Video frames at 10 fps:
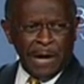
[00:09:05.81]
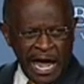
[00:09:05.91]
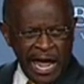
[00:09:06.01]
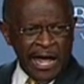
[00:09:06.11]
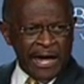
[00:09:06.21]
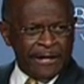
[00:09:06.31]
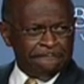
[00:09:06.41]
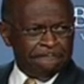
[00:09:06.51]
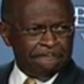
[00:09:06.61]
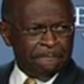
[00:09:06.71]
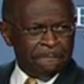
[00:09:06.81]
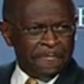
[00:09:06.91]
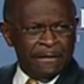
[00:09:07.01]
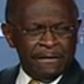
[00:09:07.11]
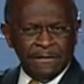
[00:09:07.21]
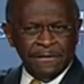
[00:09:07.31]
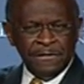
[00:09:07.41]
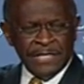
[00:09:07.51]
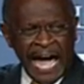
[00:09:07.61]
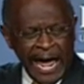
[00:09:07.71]
plan.
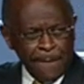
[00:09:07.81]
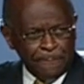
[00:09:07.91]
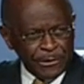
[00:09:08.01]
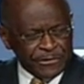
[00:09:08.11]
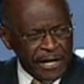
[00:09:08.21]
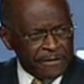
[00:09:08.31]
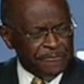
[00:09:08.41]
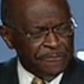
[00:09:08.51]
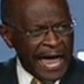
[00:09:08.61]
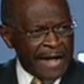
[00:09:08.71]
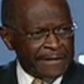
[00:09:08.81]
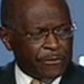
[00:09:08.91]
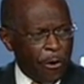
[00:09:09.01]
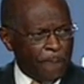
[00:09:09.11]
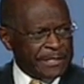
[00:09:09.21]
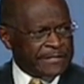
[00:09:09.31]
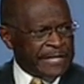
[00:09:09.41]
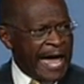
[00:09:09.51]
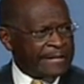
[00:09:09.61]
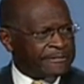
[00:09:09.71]
9% flat corporate
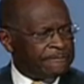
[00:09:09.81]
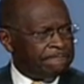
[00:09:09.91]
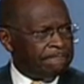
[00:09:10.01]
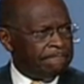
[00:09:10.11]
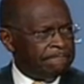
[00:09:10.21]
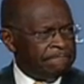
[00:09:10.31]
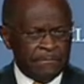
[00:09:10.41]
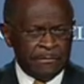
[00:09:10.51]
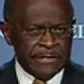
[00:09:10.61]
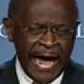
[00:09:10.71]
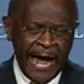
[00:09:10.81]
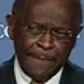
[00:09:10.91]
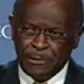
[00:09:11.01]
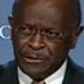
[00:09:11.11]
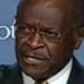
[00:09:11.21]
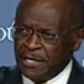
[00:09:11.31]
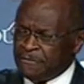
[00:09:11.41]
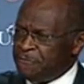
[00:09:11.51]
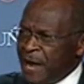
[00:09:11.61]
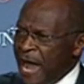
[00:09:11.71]
tax, 9%
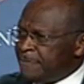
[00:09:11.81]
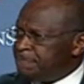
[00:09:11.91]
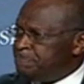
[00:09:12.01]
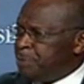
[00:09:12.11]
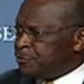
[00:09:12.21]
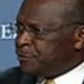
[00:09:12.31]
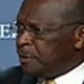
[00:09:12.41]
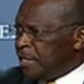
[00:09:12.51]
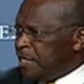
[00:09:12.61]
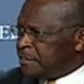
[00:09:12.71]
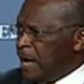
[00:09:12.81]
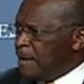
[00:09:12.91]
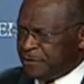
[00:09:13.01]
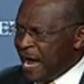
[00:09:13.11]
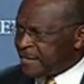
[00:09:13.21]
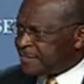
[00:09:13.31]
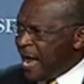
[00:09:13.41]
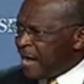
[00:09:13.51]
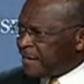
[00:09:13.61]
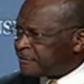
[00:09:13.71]
flat personal income flat
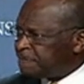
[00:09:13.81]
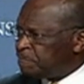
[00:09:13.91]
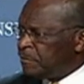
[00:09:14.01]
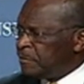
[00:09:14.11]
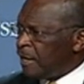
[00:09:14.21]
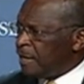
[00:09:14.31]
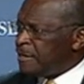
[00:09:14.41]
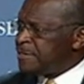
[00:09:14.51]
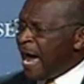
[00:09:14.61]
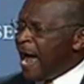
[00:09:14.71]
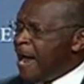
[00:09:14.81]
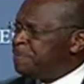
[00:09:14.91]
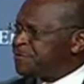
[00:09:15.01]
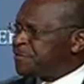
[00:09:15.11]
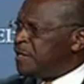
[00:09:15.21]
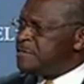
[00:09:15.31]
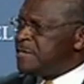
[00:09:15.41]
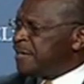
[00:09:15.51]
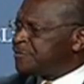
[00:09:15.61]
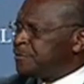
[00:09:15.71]
tax, and a 9%
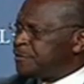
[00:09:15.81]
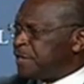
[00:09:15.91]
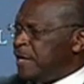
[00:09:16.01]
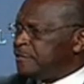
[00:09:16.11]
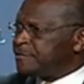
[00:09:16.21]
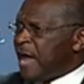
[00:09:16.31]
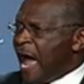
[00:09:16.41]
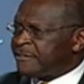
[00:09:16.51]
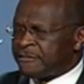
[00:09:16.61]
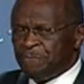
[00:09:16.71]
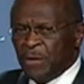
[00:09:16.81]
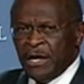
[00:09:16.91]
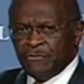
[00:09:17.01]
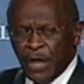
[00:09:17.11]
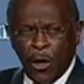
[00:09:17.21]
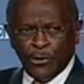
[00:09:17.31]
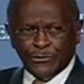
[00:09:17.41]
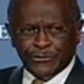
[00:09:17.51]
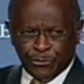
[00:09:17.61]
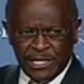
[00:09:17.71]
national sales tax.
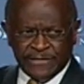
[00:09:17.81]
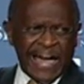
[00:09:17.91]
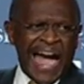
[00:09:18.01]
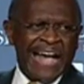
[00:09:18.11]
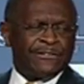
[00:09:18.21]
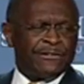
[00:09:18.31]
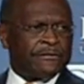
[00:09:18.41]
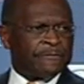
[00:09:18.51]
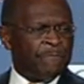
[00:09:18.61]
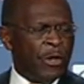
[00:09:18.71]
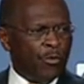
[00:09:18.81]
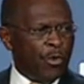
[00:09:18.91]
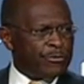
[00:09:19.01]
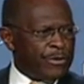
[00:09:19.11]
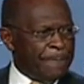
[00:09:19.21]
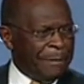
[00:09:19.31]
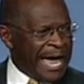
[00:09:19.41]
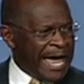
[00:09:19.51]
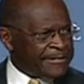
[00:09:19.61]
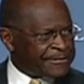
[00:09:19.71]
Those three taxes would
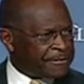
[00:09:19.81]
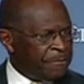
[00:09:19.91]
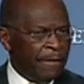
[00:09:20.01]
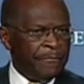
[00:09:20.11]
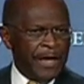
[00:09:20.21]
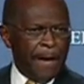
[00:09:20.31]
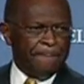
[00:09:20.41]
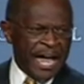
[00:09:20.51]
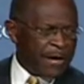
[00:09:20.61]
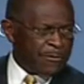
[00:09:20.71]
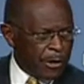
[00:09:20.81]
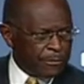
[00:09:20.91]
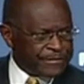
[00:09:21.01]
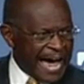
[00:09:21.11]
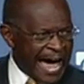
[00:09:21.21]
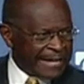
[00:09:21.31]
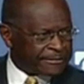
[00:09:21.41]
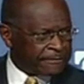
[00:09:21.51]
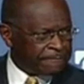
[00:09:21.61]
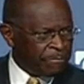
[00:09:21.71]
replace the payroll
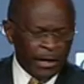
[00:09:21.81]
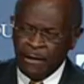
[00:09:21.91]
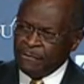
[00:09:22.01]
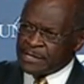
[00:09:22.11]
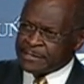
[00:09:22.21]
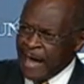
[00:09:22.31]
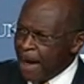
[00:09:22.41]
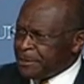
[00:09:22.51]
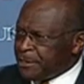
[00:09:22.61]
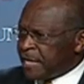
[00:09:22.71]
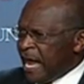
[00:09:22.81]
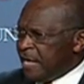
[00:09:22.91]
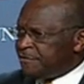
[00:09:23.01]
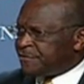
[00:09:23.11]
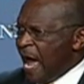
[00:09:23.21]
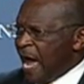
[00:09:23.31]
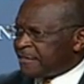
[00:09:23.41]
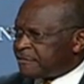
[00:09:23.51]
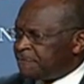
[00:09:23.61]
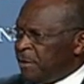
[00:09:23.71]
tax, the capital gains
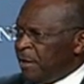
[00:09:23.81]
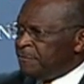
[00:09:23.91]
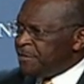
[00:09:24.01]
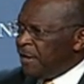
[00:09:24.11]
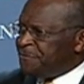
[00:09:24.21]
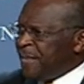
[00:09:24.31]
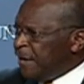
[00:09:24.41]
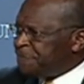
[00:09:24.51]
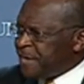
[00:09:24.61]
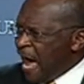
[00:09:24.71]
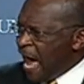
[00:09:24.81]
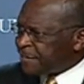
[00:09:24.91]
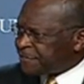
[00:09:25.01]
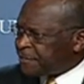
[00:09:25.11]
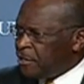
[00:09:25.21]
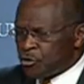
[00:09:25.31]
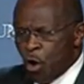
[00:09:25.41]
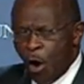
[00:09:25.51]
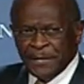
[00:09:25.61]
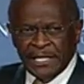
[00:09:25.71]
tax, the death tax,
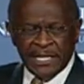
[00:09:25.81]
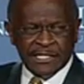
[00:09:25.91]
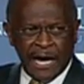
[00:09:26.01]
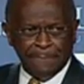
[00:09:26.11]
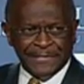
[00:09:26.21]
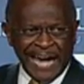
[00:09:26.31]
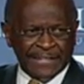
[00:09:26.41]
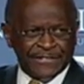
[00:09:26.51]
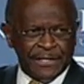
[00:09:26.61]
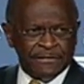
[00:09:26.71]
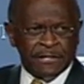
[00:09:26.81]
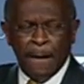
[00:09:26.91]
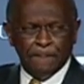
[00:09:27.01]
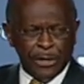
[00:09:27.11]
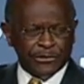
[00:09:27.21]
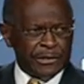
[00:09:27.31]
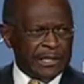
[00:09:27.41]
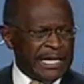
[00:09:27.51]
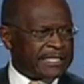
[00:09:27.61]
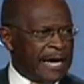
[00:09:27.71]
corporate income taxes,
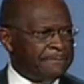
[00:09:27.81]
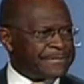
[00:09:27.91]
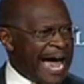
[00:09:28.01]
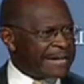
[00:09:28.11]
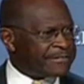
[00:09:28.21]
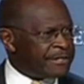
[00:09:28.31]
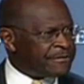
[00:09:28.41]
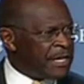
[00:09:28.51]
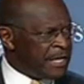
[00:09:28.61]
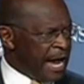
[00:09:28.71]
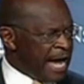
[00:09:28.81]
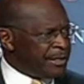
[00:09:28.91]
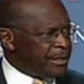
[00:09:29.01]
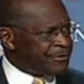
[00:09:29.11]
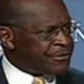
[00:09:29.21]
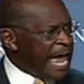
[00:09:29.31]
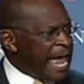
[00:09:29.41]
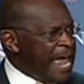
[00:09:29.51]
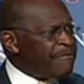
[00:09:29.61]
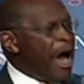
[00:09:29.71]
personal income taxes, and it'll
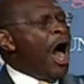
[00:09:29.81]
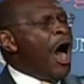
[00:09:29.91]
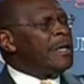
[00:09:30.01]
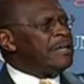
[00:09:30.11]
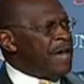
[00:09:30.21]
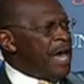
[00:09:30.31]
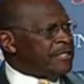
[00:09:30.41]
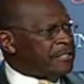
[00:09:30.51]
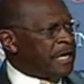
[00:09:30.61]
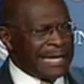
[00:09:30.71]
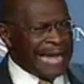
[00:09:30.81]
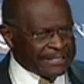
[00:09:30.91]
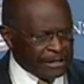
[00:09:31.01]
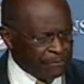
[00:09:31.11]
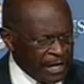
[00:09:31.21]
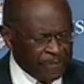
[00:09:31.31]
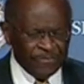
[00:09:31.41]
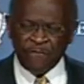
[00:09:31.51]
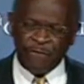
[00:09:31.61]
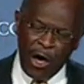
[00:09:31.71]
save all of us collectively
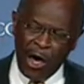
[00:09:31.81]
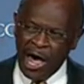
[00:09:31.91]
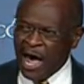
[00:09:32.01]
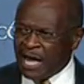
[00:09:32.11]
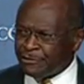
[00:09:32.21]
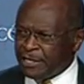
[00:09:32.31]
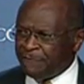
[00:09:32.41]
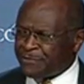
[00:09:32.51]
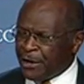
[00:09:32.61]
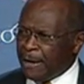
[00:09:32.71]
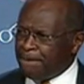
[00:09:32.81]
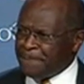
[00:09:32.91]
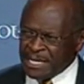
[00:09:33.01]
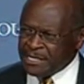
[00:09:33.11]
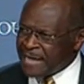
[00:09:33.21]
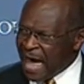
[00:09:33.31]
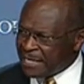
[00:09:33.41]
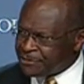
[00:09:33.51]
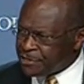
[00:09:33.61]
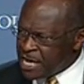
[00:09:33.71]
$430 billion
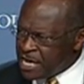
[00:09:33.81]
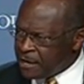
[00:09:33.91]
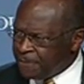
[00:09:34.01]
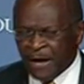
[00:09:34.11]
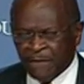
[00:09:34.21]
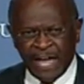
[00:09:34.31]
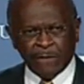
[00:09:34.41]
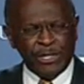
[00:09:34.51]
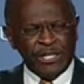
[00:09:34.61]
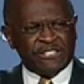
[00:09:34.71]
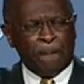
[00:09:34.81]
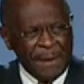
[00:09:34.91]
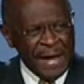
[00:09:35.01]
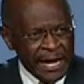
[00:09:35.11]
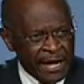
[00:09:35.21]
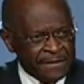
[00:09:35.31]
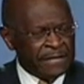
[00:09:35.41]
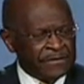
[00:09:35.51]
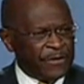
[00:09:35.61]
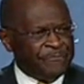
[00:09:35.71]
a year that we
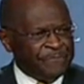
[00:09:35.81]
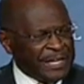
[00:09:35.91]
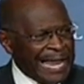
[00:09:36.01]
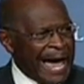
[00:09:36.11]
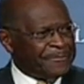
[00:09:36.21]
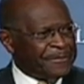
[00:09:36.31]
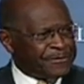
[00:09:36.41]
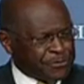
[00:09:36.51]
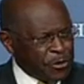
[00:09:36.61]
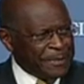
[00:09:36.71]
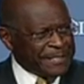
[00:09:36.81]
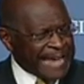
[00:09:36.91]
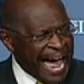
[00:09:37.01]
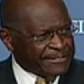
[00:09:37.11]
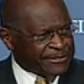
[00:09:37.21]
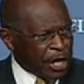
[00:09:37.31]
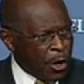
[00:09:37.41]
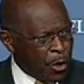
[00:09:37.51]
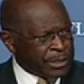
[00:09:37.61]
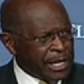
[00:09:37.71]
spend to fill out the stupid tax
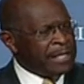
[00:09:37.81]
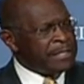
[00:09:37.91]
code.